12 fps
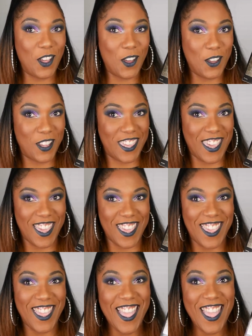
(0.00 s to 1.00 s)

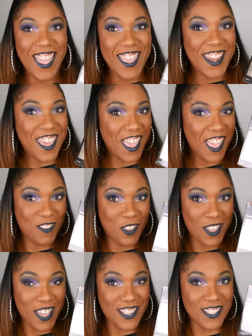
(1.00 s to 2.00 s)
okay, now have
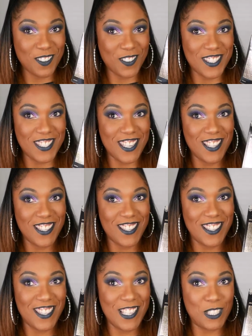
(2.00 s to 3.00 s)
you guys ever seen
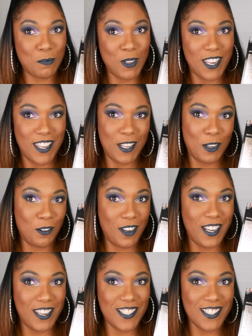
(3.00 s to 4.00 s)
this many
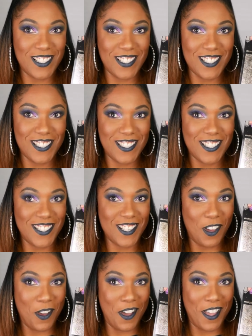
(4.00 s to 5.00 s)
ingredients listed
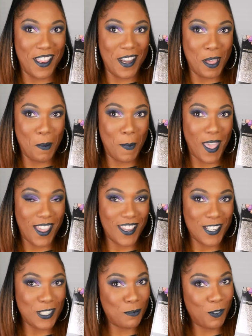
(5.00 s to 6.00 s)
on a
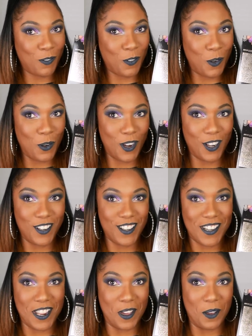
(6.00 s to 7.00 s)
package before?
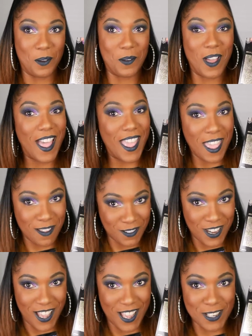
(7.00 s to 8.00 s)
No, I have
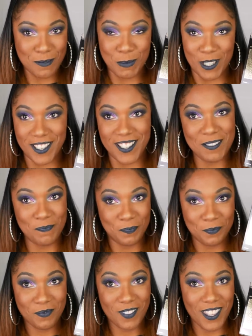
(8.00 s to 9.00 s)
not, but
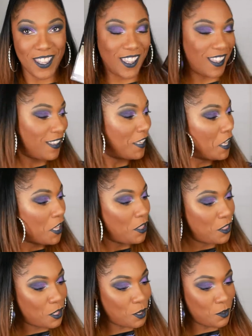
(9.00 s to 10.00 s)
yeah
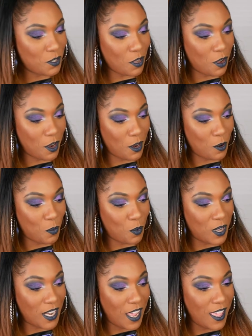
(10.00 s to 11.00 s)
those are
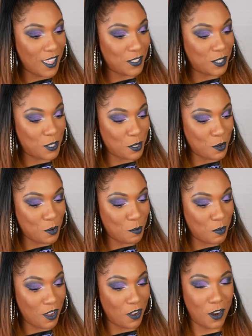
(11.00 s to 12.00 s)
what I
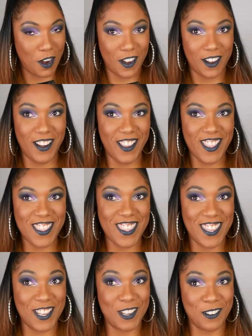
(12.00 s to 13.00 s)
assume are
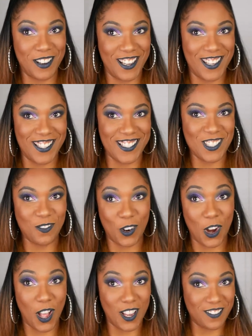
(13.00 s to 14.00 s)
the ingredients
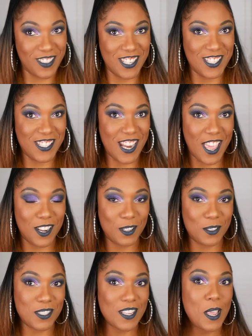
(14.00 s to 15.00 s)
for all of these
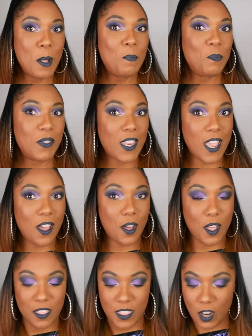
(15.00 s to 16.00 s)
shadows.
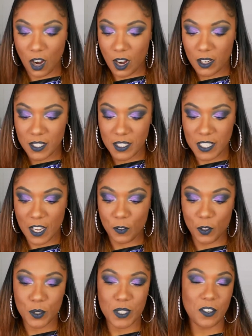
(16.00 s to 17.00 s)
Now, there are
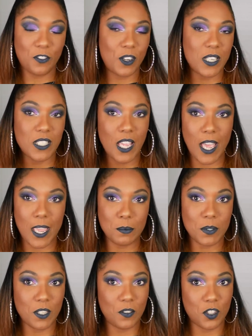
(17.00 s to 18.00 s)
several different
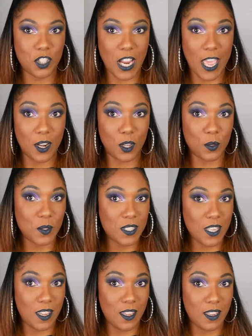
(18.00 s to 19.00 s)
types of
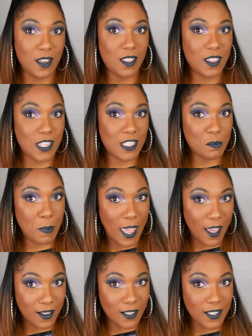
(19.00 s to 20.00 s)
shadows in this
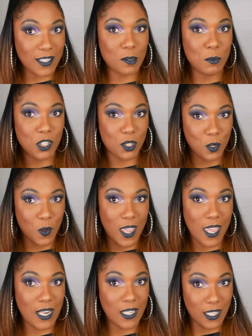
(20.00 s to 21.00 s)
palette. Let me just go
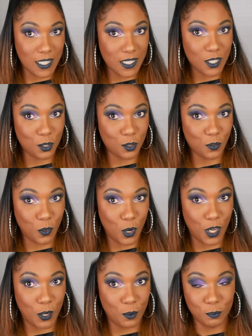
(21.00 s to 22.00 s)
ahead and list those
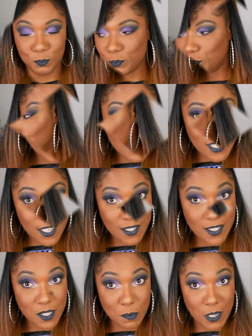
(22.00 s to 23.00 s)
for you. There are
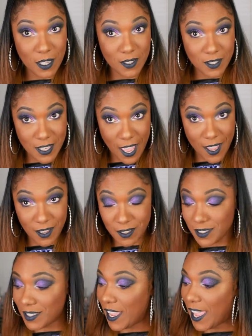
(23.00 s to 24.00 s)
six to be
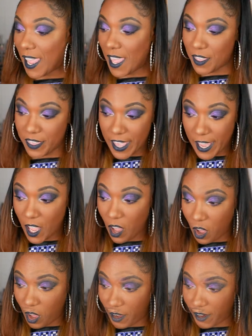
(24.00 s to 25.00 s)
exact, and they
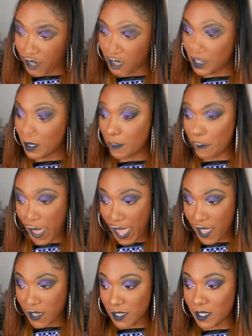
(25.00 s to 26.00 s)
are
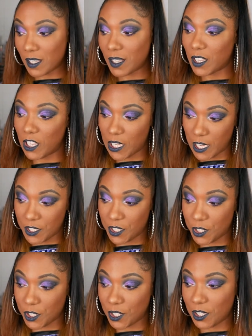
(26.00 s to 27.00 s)
matte,
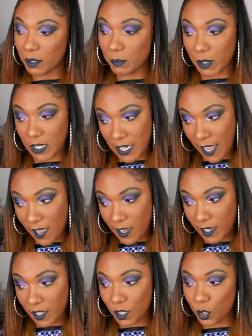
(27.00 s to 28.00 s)
luster,
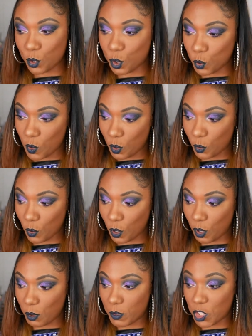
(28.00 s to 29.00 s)
metallic,
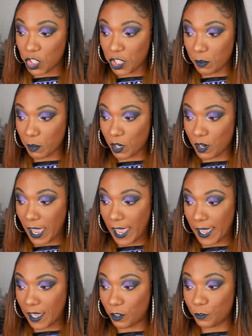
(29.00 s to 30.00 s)
duochrome, shimmer,
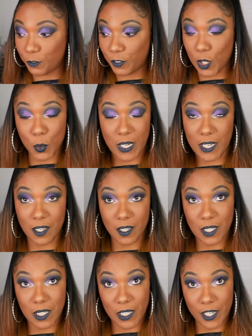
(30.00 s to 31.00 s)
and floating
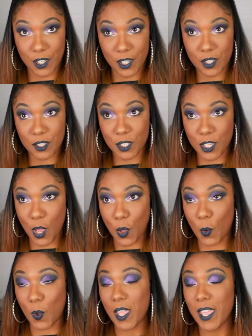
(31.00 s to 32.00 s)
glitter.
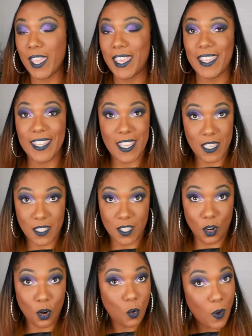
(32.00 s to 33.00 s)
So Yes,
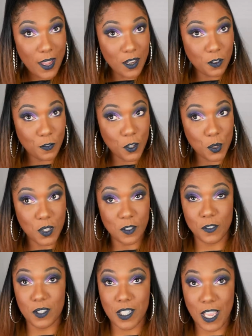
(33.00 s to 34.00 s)
there are quite a few
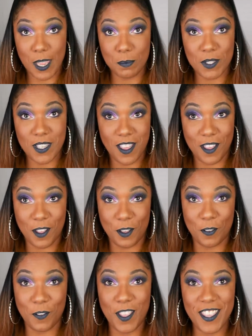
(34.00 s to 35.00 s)
different types of